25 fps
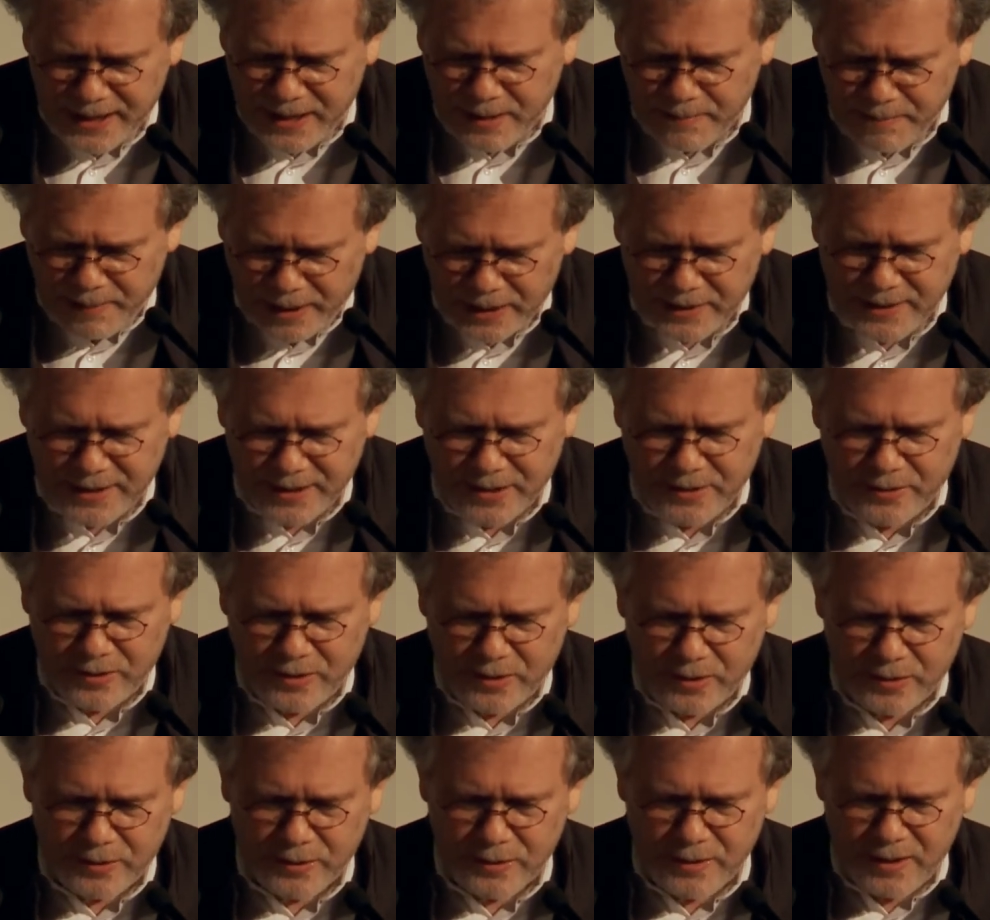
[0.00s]
in
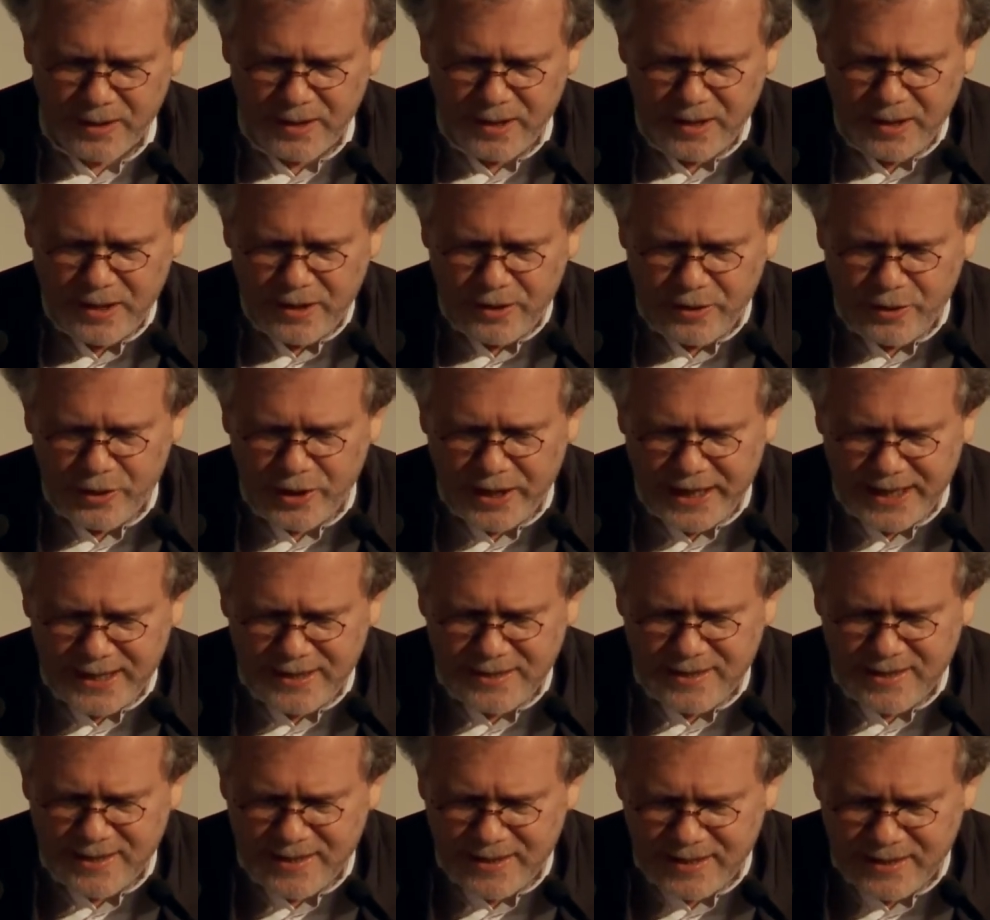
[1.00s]
particular the
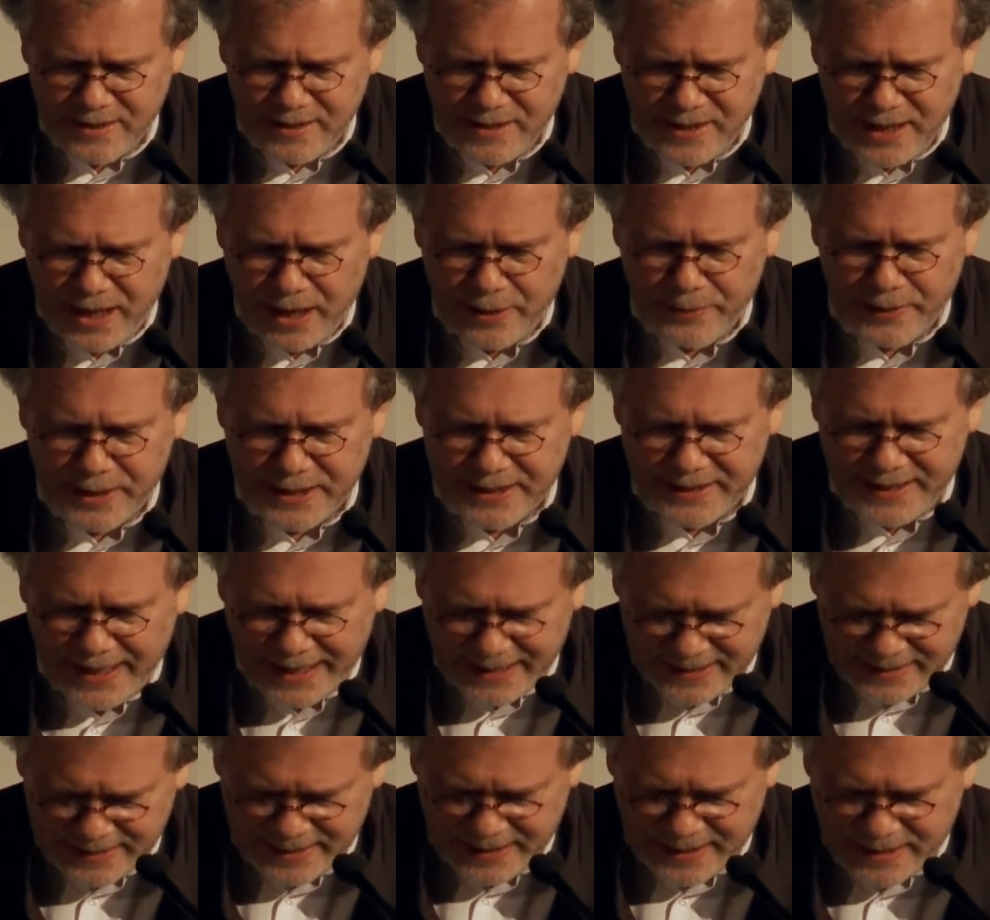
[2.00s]
incendiary
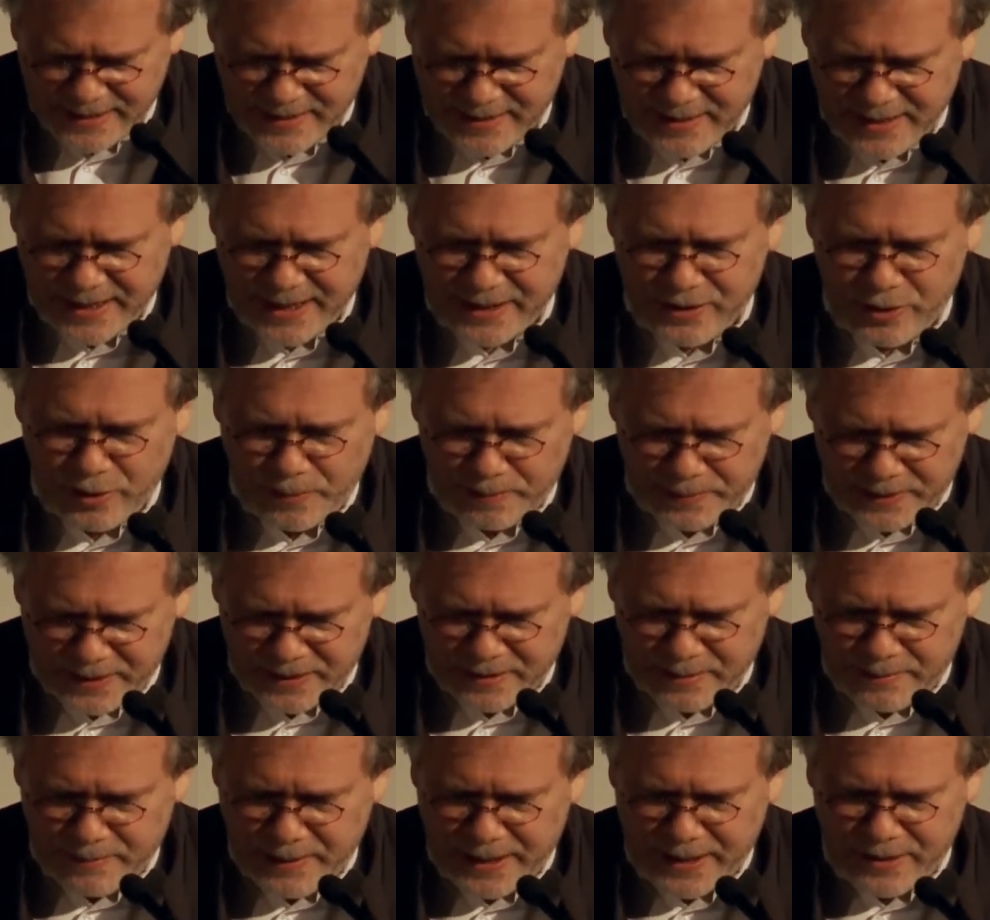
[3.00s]
tactics
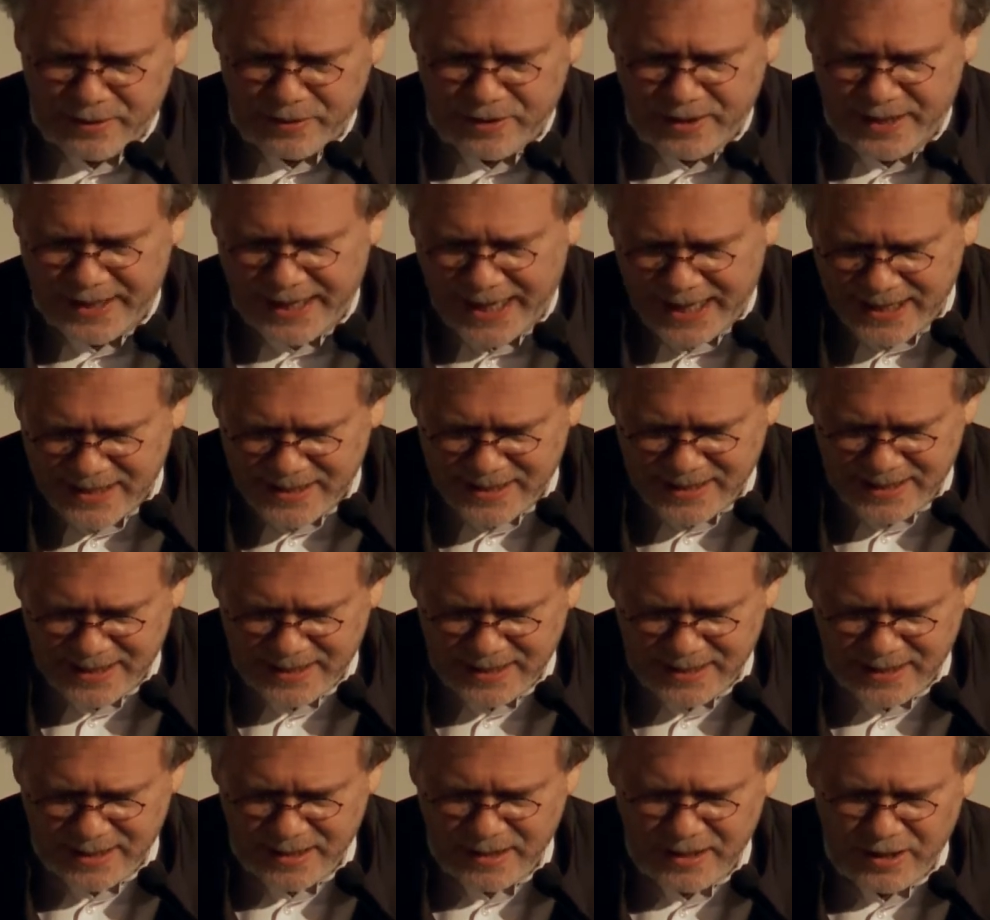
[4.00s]
adopted by the
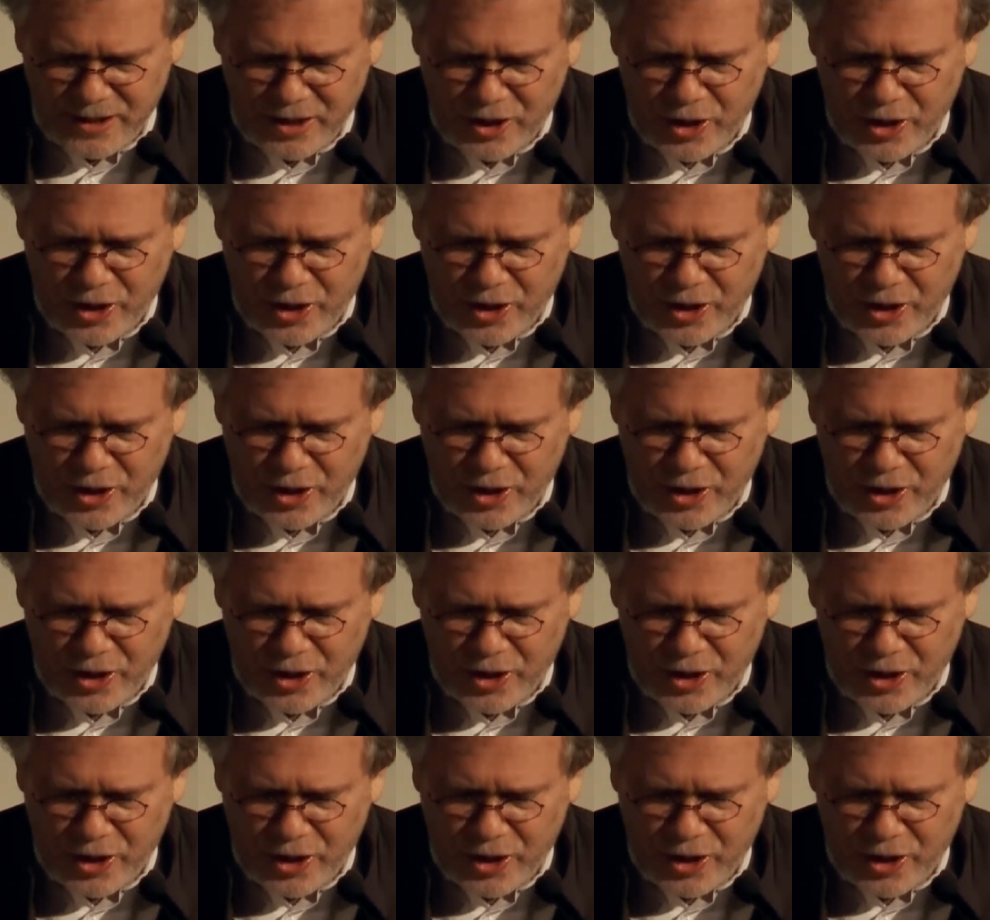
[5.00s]
Nazis